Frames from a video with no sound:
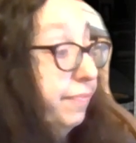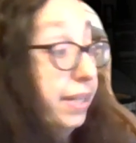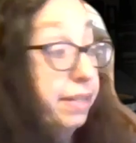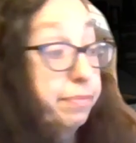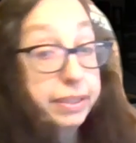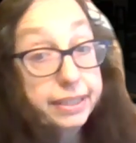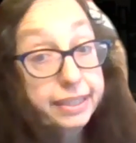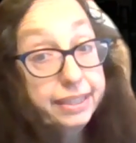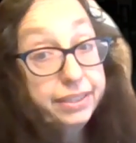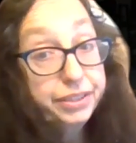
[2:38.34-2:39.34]
my
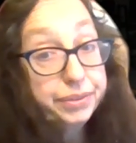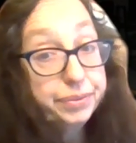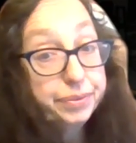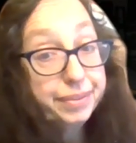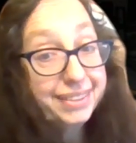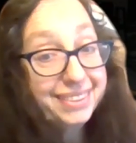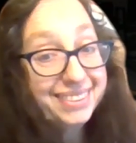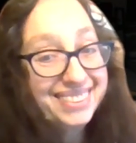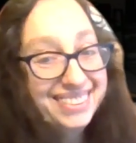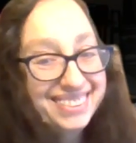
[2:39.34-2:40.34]
ability to
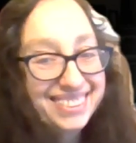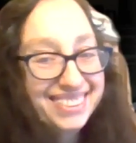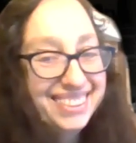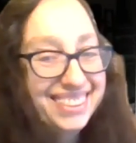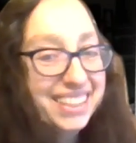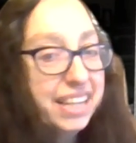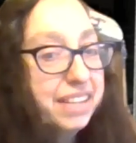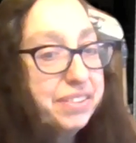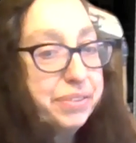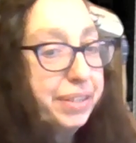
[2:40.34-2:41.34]

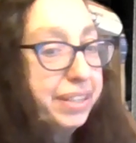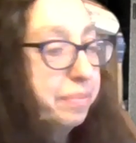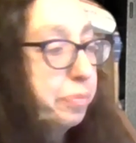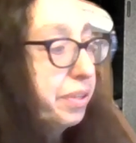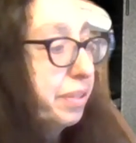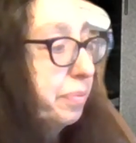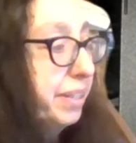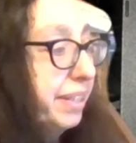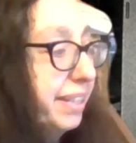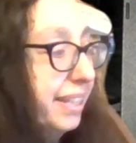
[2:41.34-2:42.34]
concentrate on more than
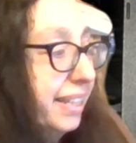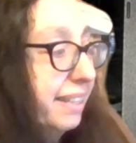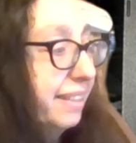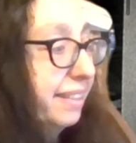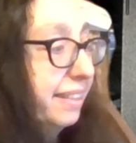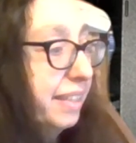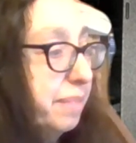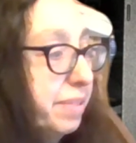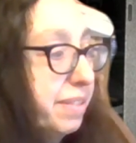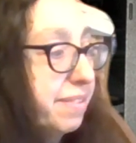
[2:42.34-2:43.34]
one thing at a
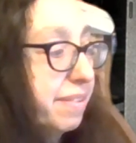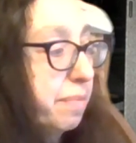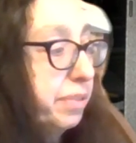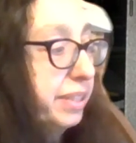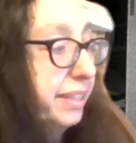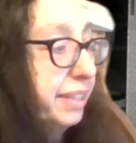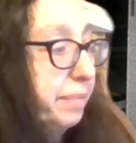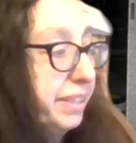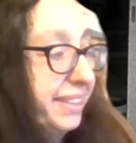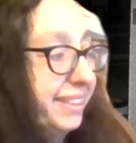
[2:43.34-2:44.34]
time is somewhat
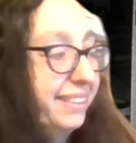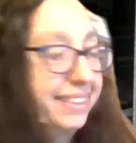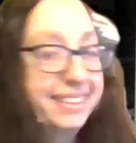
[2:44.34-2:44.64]
limited.